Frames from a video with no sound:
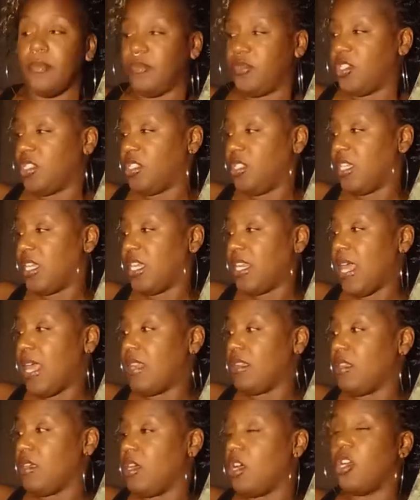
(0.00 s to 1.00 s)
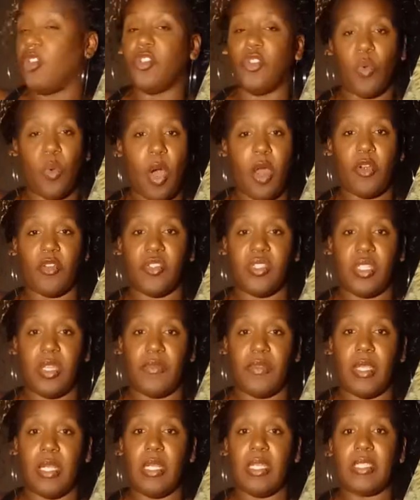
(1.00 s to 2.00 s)
Just looking at underwater stuff,
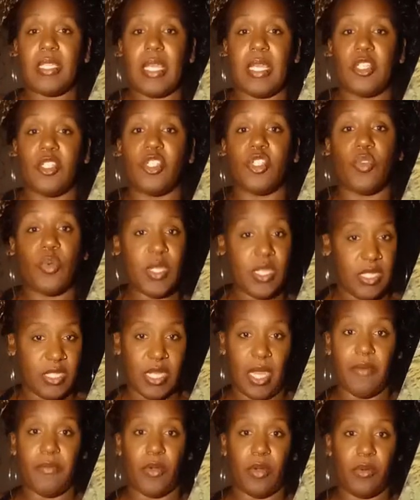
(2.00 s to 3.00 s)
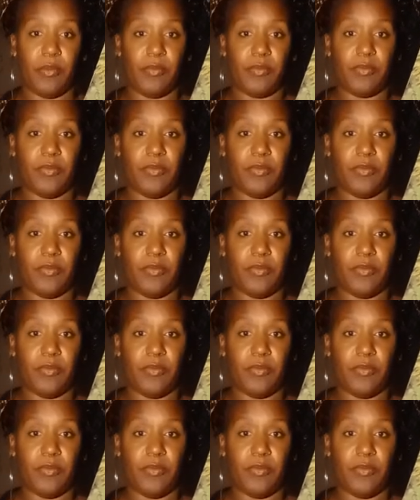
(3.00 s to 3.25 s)
it looks like a screensaver.